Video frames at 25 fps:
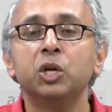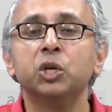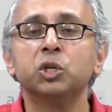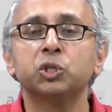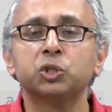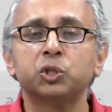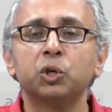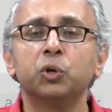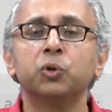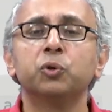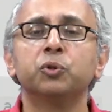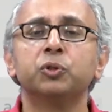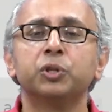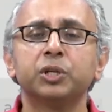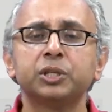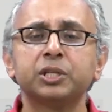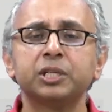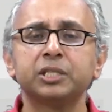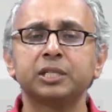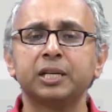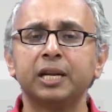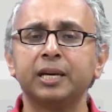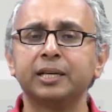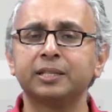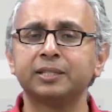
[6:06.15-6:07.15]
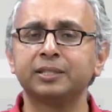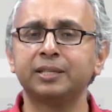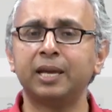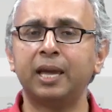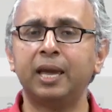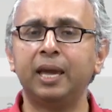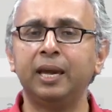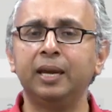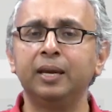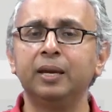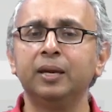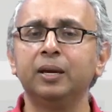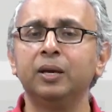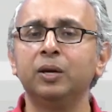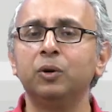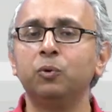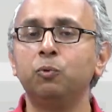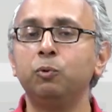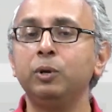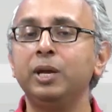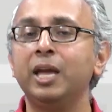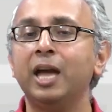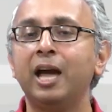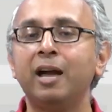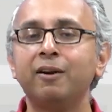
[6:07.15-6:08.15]
So this is like saying
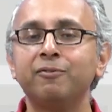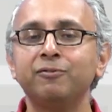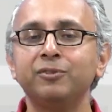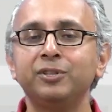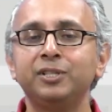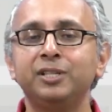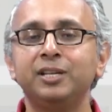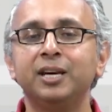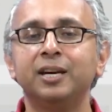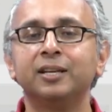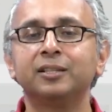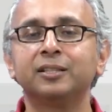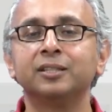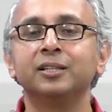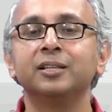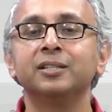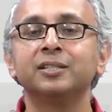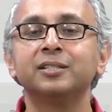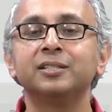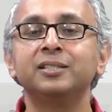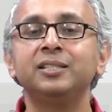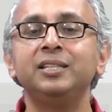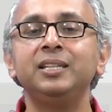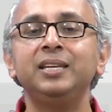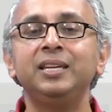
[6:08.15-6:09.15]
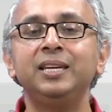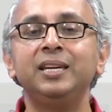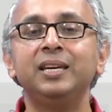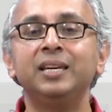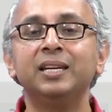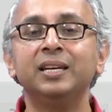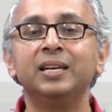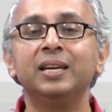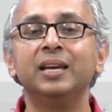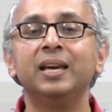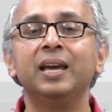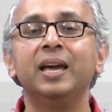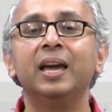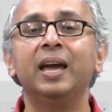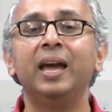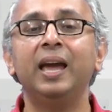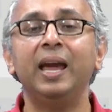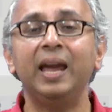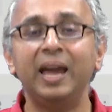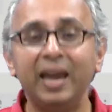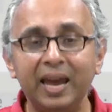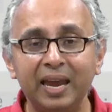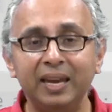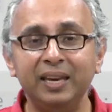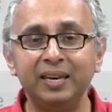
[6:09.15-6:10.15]
we haven't yet seen
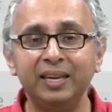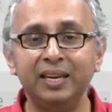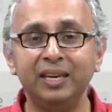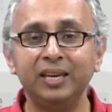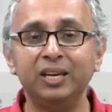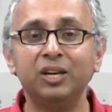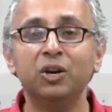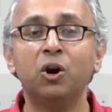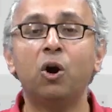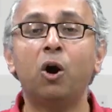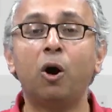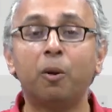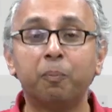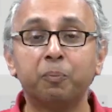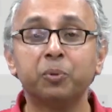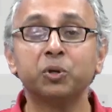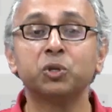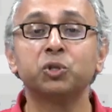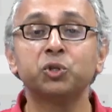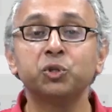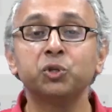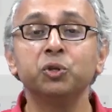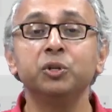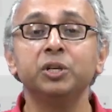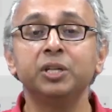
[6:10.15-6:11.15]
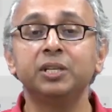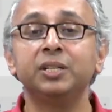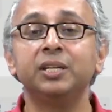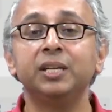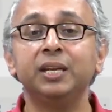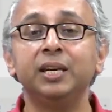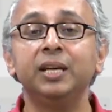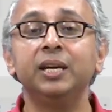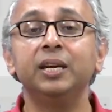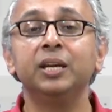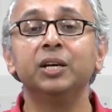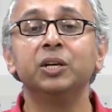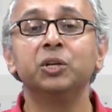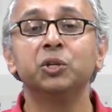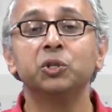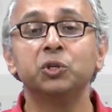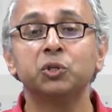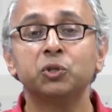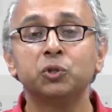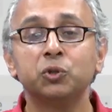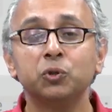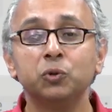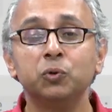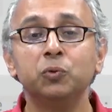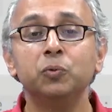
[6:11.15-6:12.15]
any opportunity
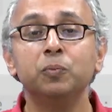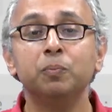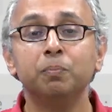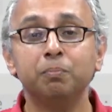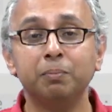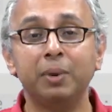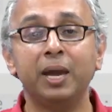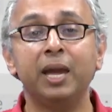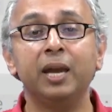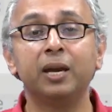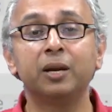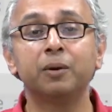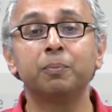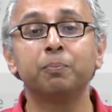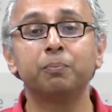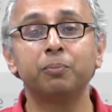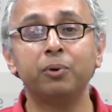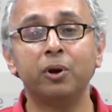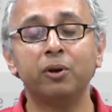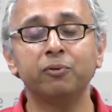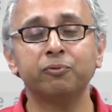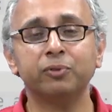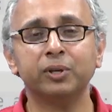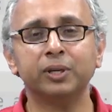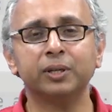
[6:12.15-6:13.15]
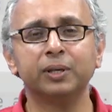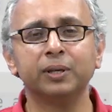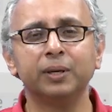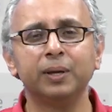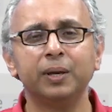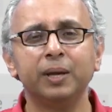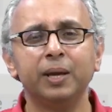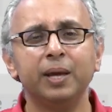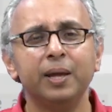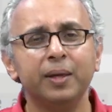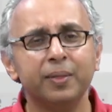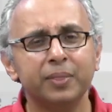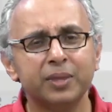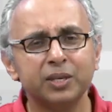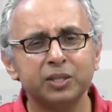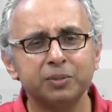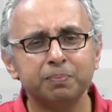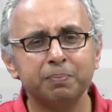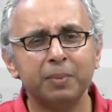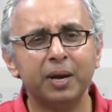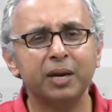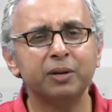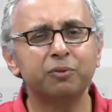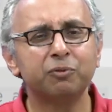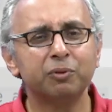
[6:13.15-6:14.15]
to make profit. This
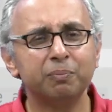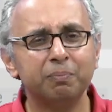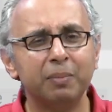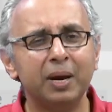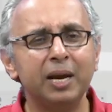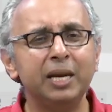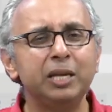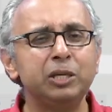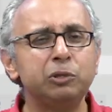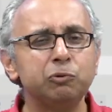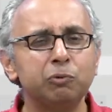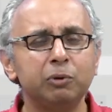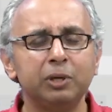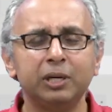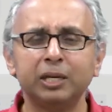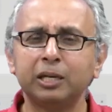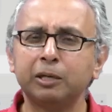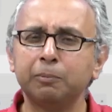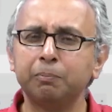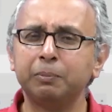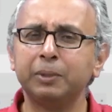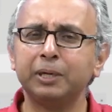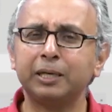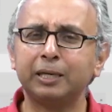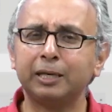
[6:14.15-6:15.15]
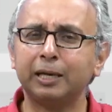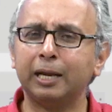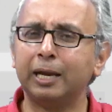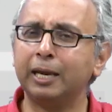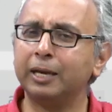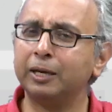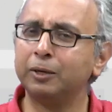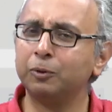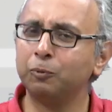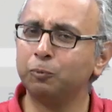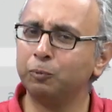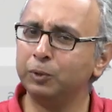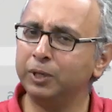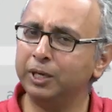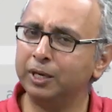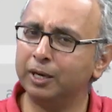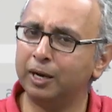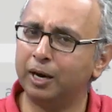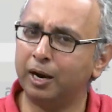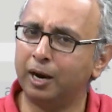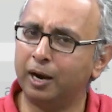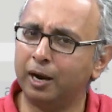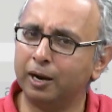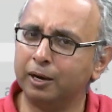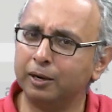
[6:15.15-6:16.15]
might remind you a little bit like we
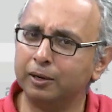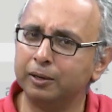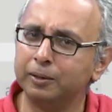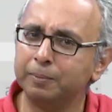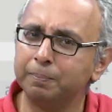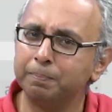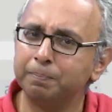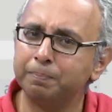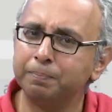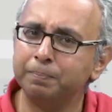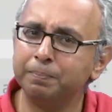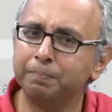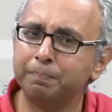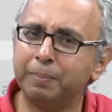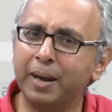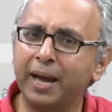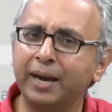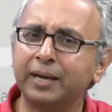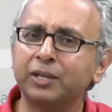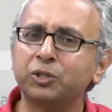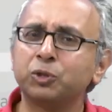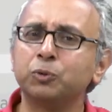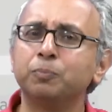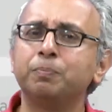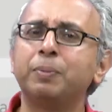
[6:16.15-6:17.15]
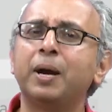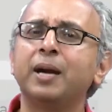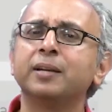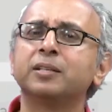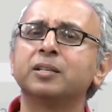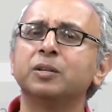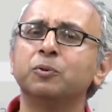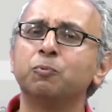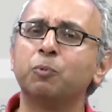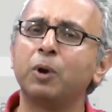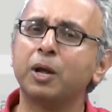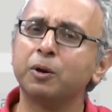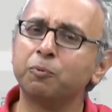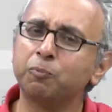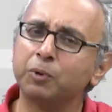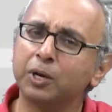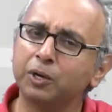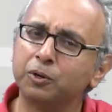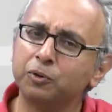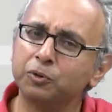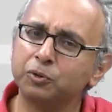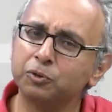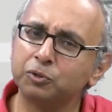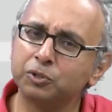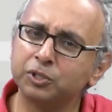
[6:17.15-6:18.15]
are back to pattern 1. We're
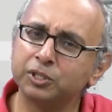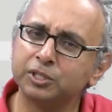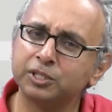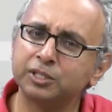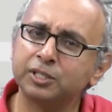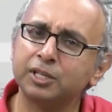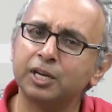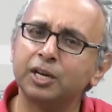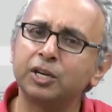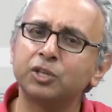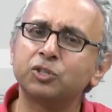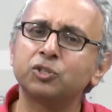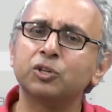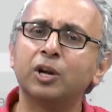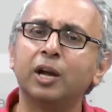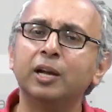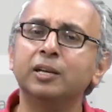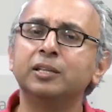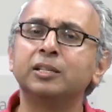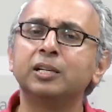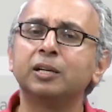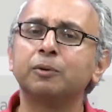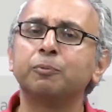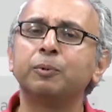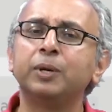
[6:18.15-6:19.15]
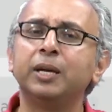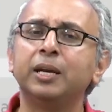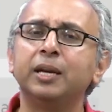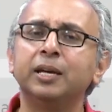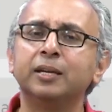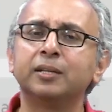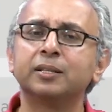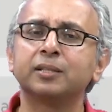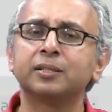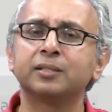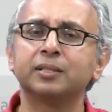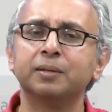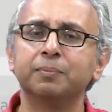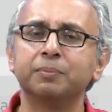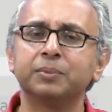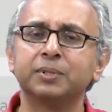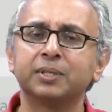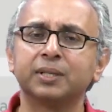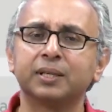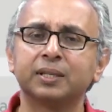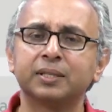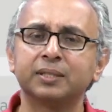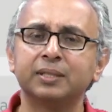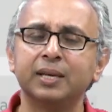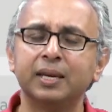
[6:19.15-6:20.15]
going to search until we hit some
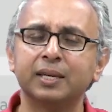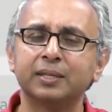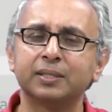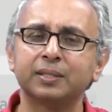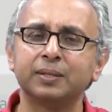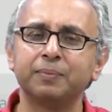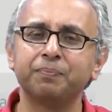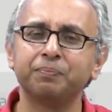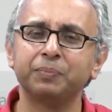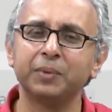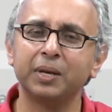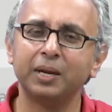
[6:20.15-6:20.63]
success.